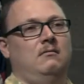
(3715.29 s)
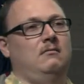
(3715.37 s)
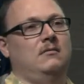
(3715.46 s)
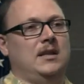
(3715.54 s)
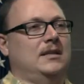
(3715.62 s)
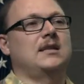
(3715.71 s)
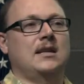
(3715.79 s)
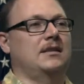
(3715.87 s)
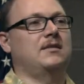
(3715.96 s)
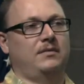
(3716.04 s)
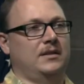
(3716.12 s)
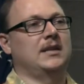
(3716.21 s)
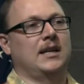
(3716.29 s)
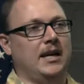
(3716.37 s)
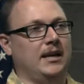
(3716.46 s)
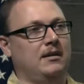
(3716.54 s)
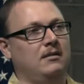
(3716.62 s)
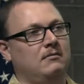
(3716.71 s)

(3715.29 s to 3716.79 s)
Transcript: that's not sophisticated.